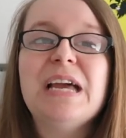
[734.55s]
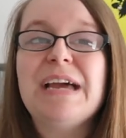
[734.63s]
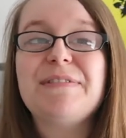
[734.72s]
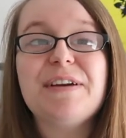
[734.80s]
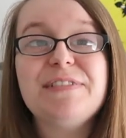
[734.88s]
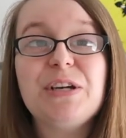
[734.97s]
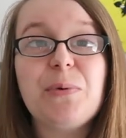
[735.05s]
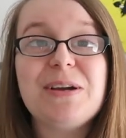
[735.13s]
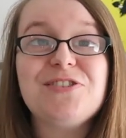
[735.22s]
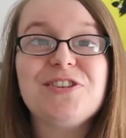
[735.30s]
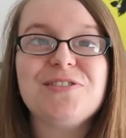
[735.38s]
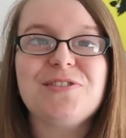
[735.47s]
If you have any
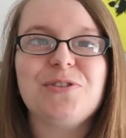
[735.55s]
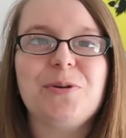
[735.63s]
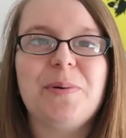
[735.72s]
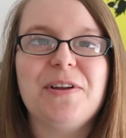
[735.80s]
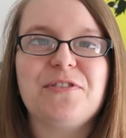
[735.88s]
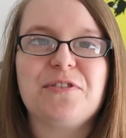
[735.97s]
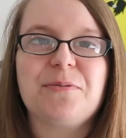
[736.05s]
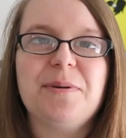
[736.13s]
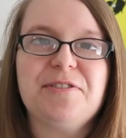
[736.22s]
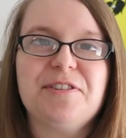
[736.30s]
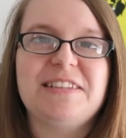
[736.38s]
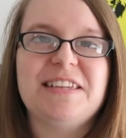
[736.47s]
questions on your bird's
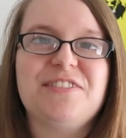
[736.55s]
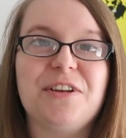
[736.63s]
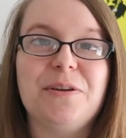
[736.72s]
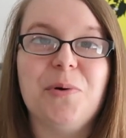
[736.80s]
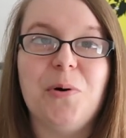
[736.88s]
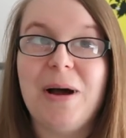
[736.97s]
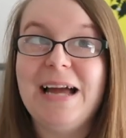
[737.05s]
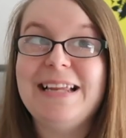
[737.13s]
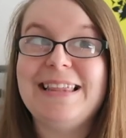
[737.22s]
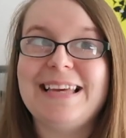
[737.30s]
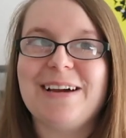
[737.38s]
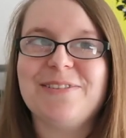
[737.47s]
respiratory system or
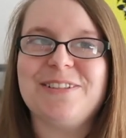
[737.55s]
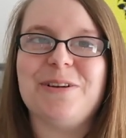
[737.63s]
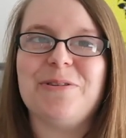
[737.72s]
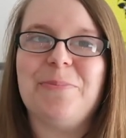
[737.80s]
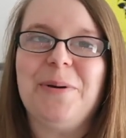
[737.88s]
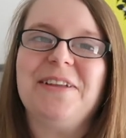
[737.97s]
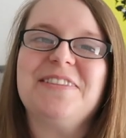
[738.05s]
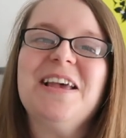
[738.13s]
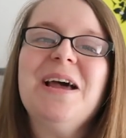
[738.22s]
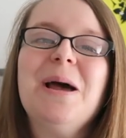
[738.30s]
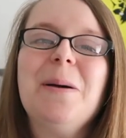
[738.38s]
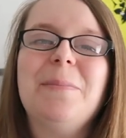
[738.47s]
anything else to do with birds,
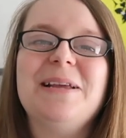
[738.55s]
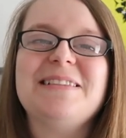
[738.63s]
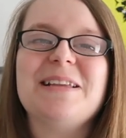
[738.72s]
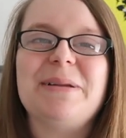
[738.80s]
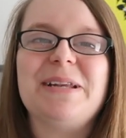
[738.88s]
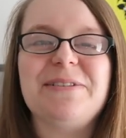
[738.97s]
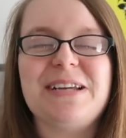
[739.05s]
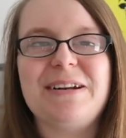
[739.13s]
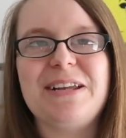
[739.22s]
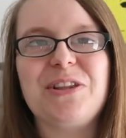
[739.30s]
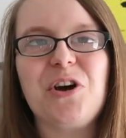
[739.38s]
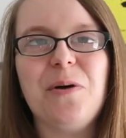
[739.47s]
please let me know down
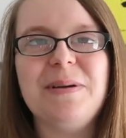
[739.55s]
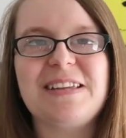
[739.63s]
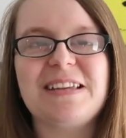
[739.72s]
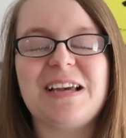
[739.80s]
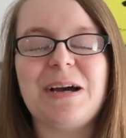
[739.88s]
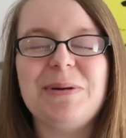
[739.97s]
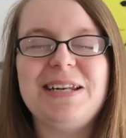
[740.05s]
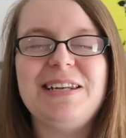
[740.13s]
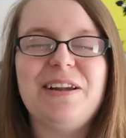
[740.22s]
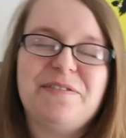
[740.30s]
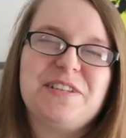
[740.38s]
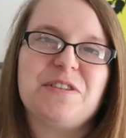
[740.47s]
in the comments, as I would
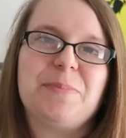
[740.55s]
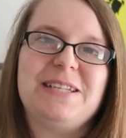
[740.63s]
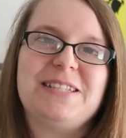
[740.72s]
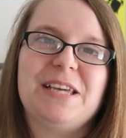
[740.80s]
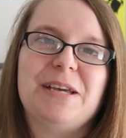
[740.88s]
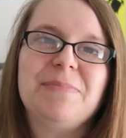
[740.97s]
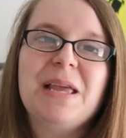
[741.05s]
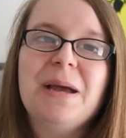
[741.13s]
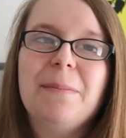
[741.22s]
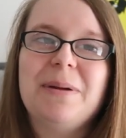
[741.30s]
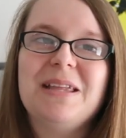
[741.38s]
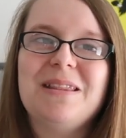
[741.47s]
love to speak to you.
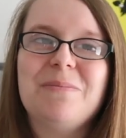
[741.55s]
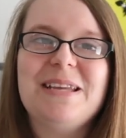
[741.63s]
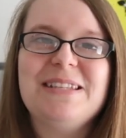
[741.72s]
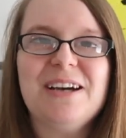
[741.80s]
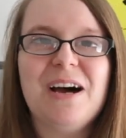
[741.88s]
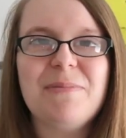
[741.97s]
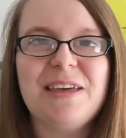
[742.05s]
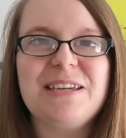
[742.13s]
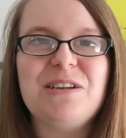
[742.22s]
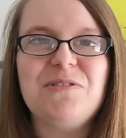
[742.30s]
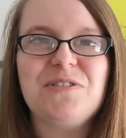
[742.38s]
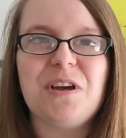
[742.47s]
But in the meantime,
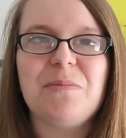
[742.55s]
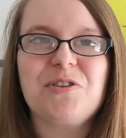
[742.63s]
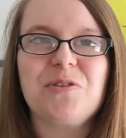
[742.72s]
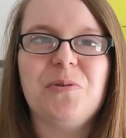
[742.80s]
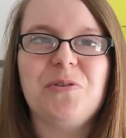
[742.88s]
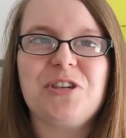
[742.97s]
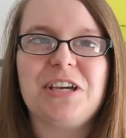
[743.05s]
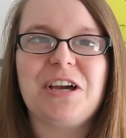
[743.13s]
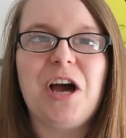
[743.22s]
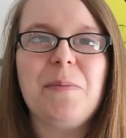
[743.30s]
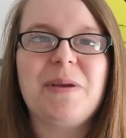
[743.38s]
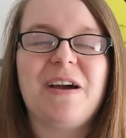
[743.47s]
thank you so much for watching. I
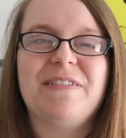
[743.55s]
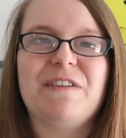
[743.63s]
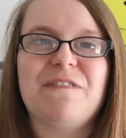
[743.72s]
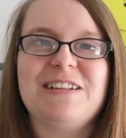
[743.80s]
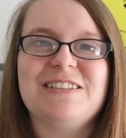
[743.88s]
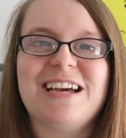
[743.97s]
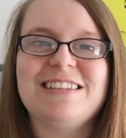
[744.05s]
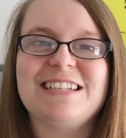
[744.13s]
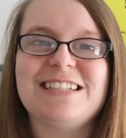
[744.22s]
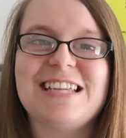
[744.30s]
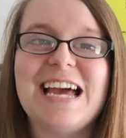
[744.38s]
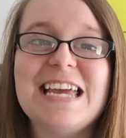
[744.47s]
hope you're having a
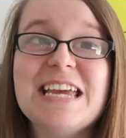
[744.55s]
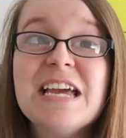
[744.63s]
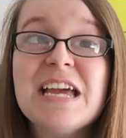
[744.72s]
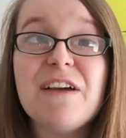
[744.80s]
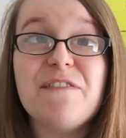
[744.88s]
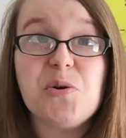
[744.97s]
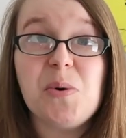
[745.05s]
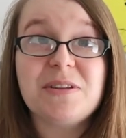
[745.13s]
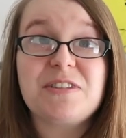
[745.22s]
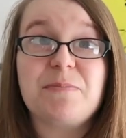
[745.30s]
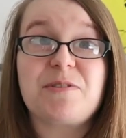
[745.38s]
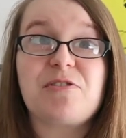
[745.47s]
fantastic day. If you
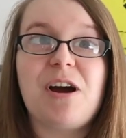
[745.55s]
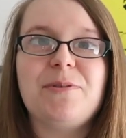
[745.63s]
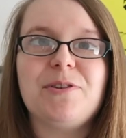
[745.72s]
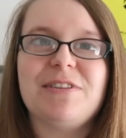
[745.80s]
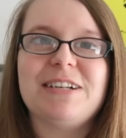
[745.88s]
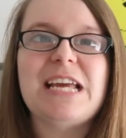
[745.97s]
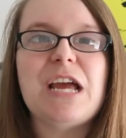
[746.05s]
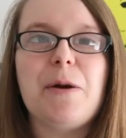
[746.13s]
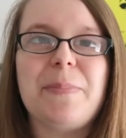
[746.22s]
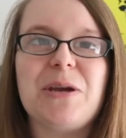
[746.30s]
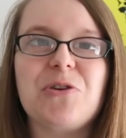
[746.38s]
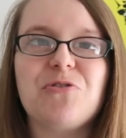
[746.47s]
aren't subscribed already, it
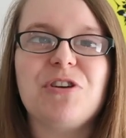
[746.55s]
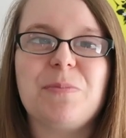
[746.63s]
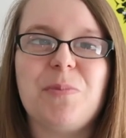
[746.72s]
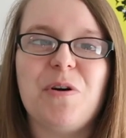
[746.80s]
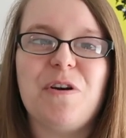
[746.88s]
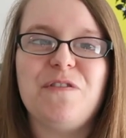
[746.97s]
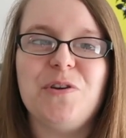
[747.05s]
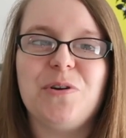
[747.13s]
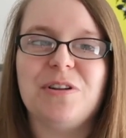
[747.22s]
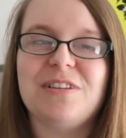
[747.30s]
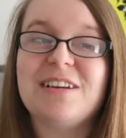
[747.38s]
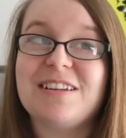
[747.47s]
would be incredible if you
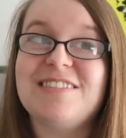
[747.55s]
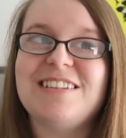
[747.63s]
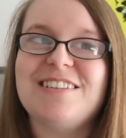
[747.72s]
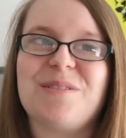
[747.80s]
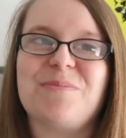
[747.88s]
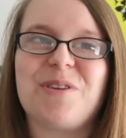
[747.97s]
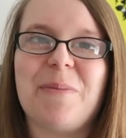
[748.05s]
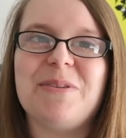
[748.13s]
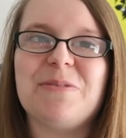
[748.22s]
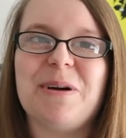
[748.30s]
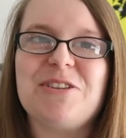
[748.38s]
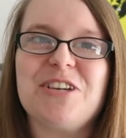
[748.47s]
could consider subscribing
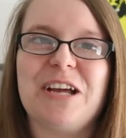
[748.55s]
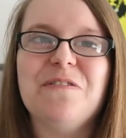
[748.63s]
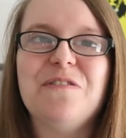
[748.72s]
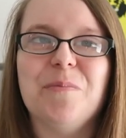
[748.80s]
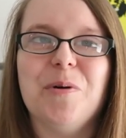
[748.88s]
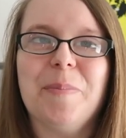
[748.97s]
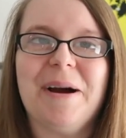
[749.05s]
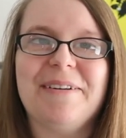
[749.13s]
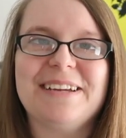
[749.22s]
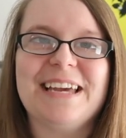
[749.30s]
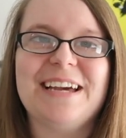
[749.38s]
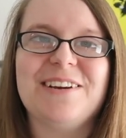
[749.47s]
to my channel for more
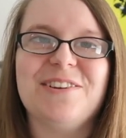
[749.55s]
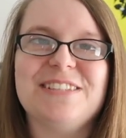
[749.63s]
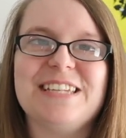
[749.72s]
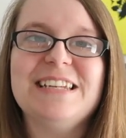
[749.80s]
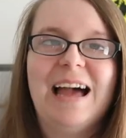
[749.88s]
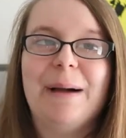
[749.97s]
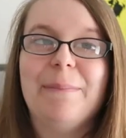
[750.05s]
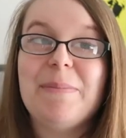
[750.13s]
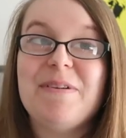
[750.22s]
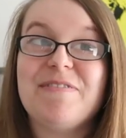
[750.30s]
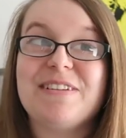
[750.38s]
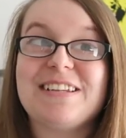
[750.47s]
parrot care content. And
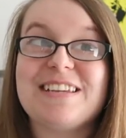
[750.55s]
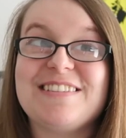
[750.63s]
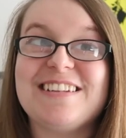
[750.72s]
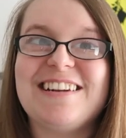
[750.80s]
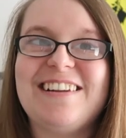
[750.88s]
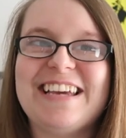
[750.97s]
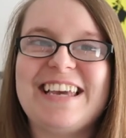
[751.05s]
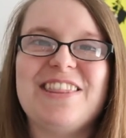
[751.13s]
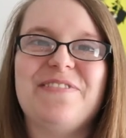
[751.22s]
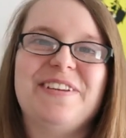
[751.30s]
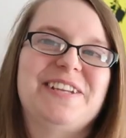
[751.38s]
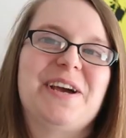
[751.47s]
maybe even consider liking
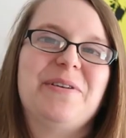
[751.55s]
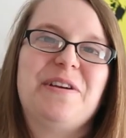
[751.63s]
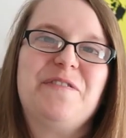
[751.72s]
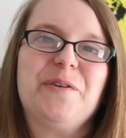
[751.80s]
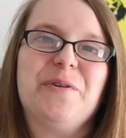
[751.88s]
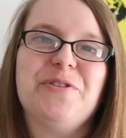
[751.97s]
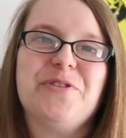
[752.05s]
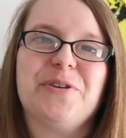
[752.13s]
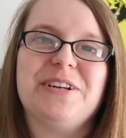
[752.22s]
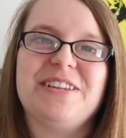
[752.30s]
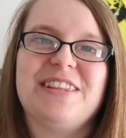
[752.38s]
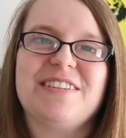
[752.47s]
the video if you
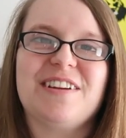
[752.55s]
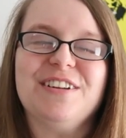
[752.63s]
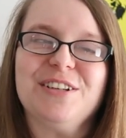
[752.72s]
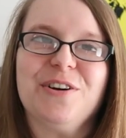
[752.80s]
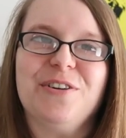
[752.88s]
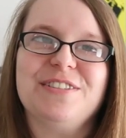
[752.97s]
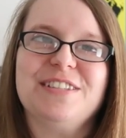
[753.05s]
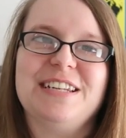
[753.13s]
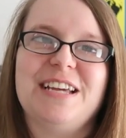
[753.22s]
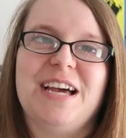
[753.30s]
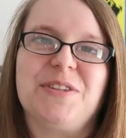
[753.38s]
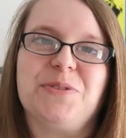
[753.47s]
enjoyed this kind of
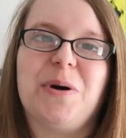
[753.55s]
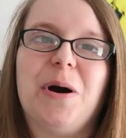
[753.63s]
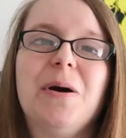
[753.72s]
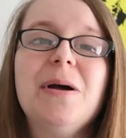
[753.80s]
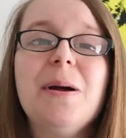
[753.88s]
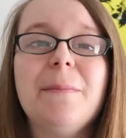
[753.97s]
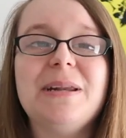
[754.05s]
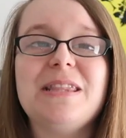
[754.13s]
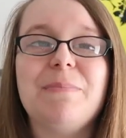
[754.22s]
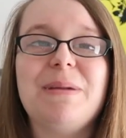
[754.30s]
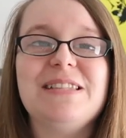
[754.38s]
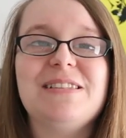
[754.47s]
content as well. But in
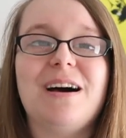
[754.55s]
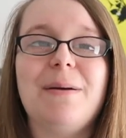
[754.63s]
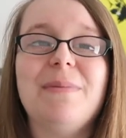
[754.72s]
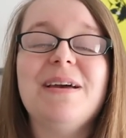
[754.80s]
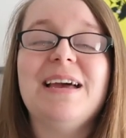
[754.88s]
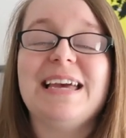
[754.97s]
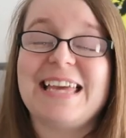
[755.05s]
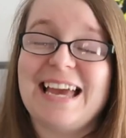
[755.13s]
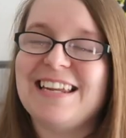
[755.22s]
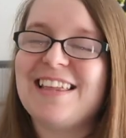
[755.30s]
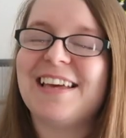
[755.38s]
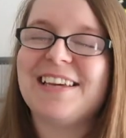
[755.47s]
the meantime,
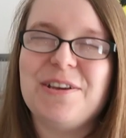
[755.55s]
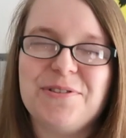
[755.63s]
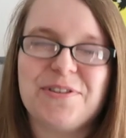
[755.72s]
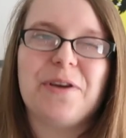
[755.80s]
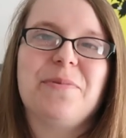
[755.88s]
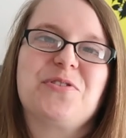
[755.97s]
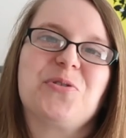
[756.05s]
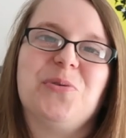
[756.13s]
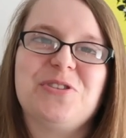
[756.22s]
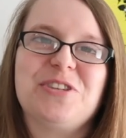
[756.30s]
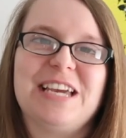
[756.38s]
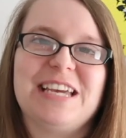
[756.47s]
again, thank you so much for
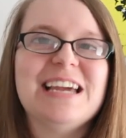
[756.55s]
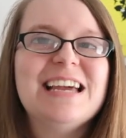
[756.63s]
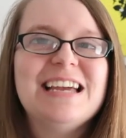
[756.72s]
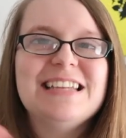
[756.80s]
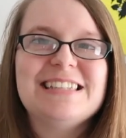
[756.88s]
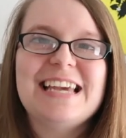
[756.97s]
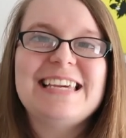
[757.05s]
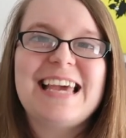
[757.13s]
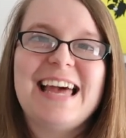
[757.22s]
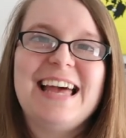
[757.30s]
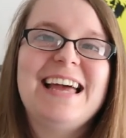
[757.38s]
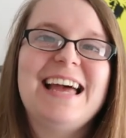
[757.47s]
watching. Take
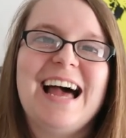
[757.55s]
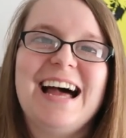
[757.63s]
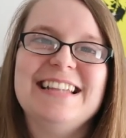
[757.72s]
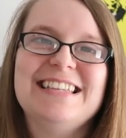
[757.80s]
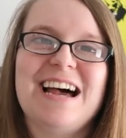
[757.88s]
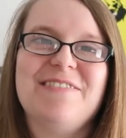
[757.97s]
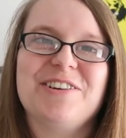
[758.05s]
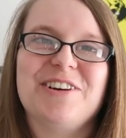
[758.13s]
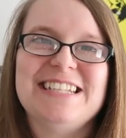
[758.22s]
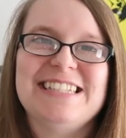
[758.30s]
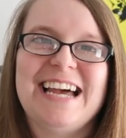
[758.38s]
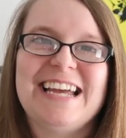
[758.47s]
care and have a
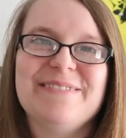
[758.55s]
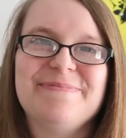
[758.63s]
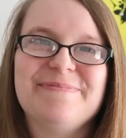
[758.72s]
great day.